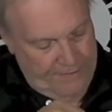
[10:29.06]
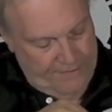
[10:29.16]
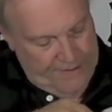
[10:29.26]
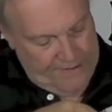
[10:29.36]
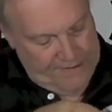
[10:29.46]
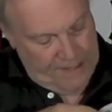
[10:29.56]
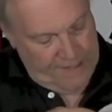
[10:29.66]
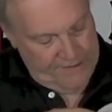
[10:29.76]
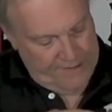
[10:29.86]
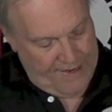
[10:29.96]
that
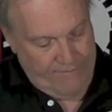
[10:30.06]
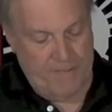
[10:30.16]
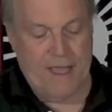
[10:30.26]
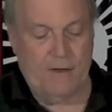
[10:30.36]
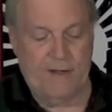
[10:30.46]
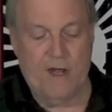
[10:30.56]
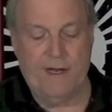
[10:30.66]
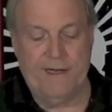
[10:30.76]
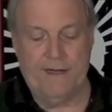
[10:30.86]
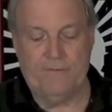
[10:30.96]
does have a battery
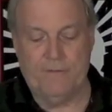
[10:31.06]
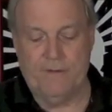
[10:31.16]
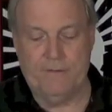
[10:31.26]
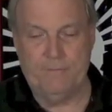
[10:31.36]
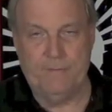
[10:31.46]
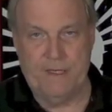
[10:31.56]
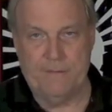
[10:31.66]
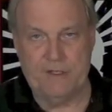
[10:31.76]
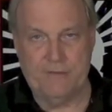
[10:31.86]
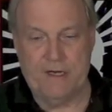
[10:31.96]
on it for the
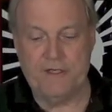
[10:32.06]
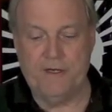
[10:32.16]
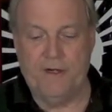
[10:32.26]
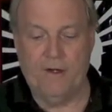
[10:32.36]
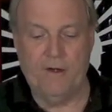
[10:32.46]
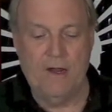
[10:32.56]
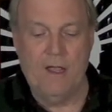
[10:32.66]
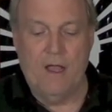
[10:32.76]
demonstration here.